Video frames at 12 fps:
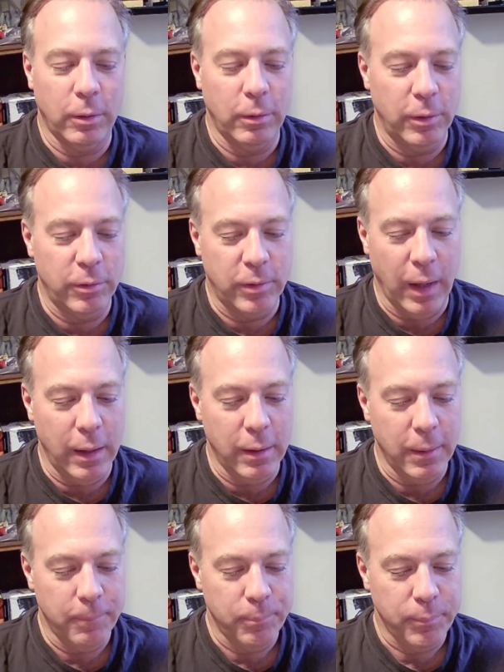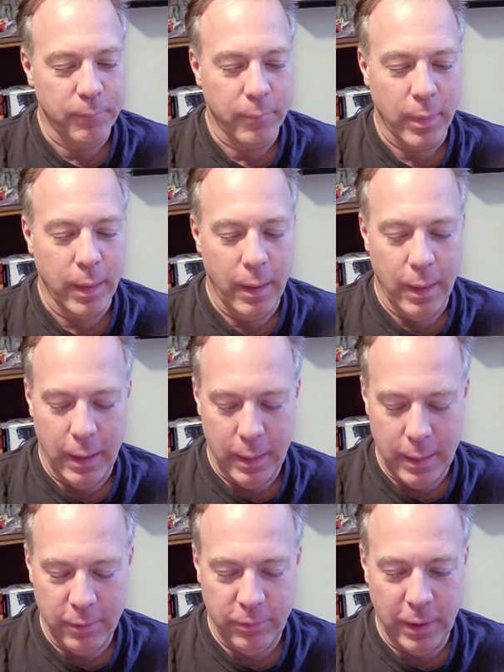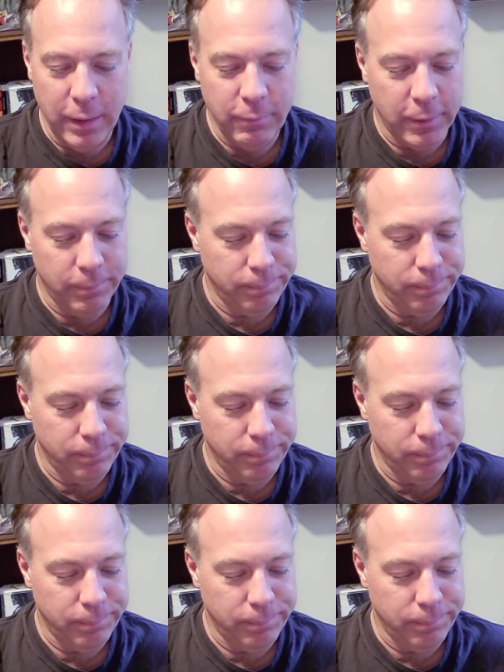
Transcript: is dead, and that's the end of it.